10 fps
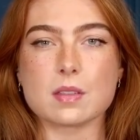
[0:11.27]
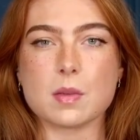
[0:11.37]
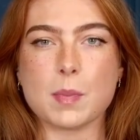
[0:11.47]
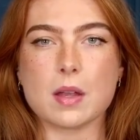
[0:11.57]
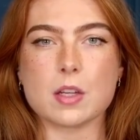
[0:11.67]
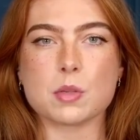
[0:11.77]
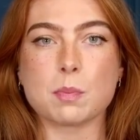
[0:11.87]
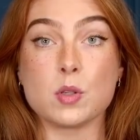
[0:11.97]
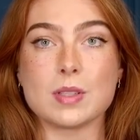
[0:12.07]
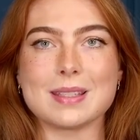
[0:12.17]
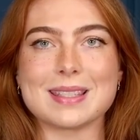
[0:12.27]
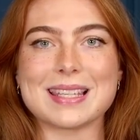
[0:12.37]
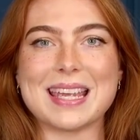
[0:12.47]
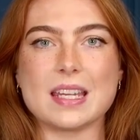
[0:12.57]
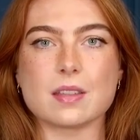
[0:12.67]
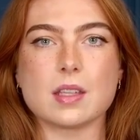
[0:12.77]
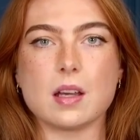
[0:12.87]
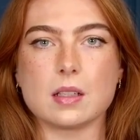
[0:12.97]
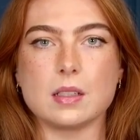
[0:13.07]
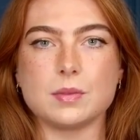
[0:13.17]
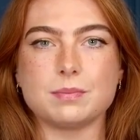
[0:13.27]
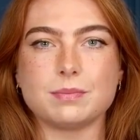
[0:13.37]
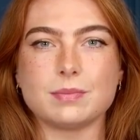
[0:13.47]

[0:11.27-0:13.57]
to punish Putin's inner circle.